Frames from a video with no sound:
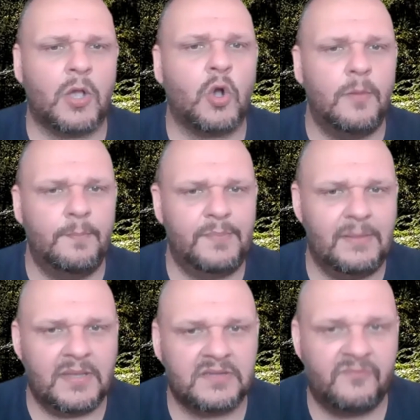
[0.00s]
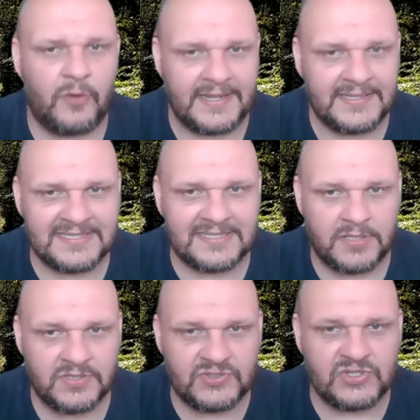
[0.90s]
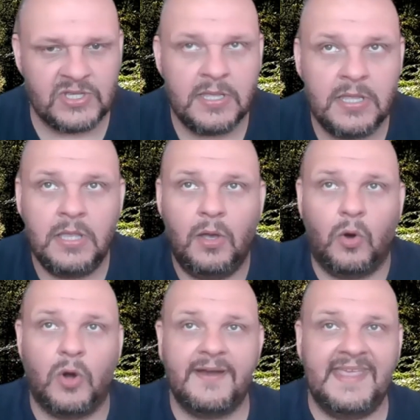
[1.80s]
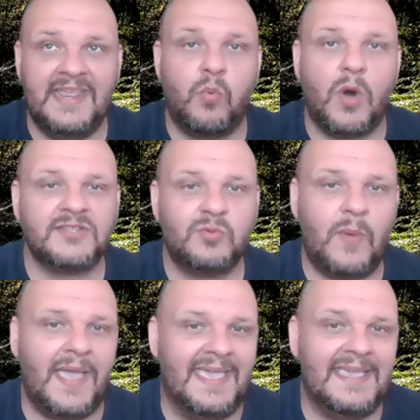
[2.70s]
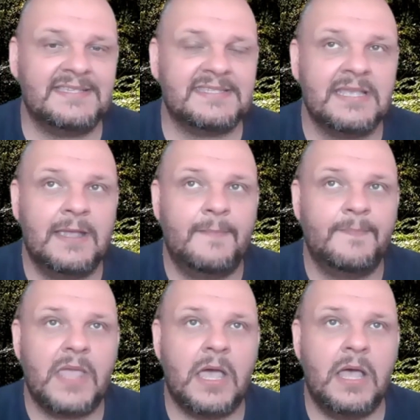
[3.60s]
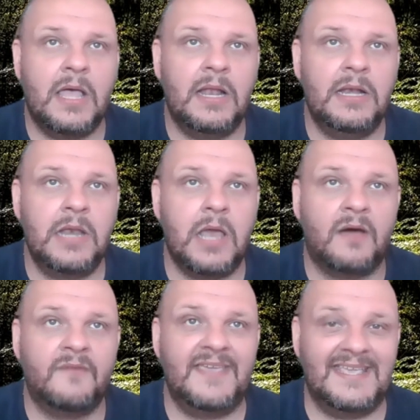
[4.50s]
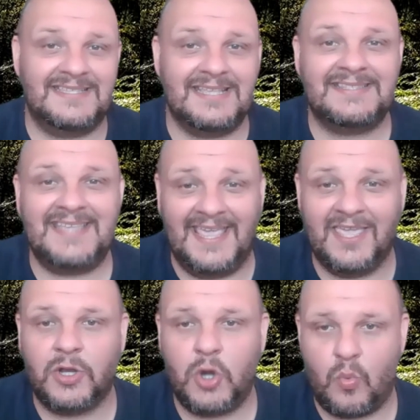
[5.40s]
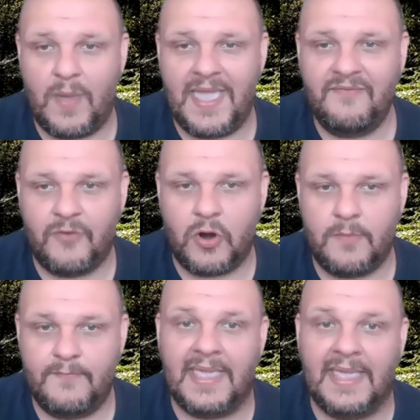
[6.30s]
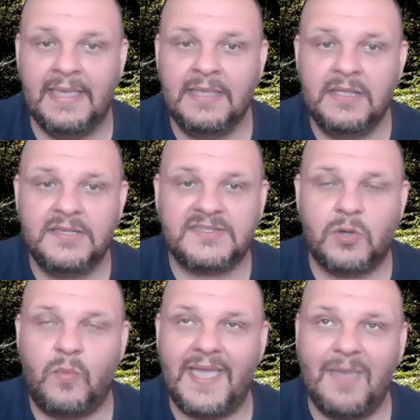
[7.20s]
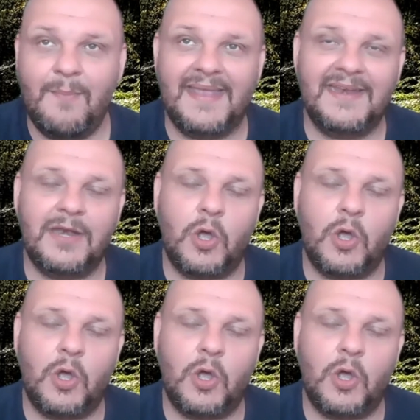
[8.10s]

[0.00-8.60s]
a compliment for instance or in what ways uh, love is taken away from me so why am I